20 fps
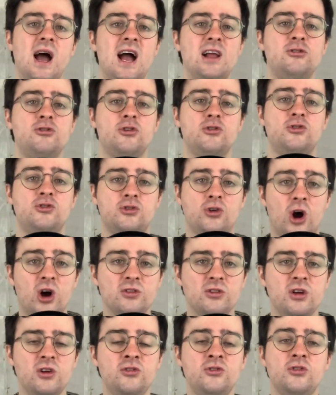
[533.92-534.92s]
that
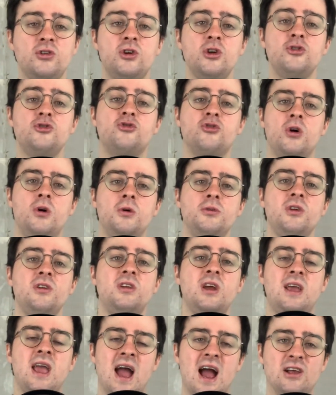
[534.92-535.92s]
Scotland controlled
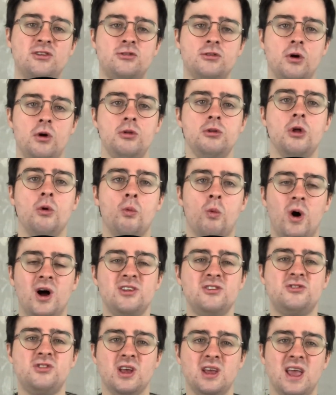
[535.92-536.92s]
the castle
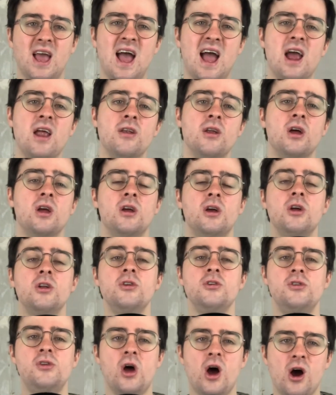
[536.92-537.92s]
once again,
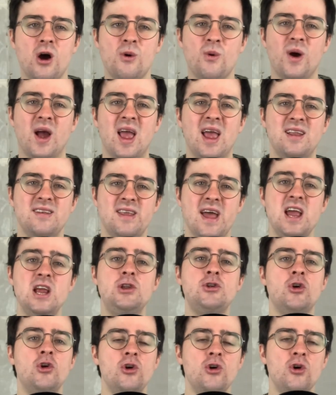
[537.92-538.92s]
though they
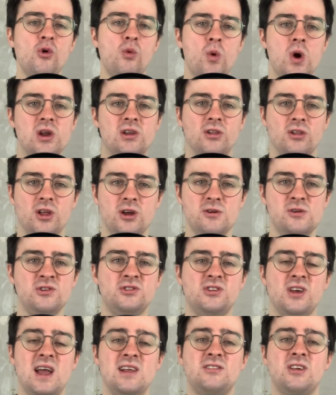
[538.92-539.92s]
too would
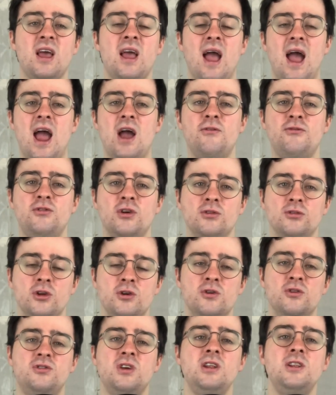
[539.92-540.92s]
lose it after
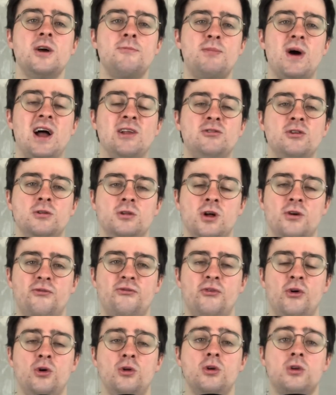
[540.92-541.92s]
losing the Battle of
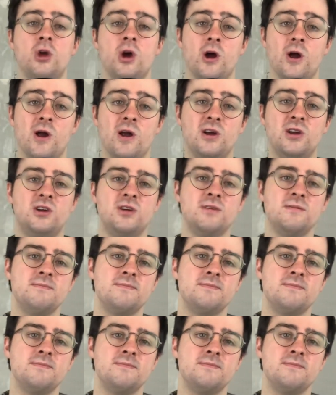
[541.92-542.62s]
Falkirk.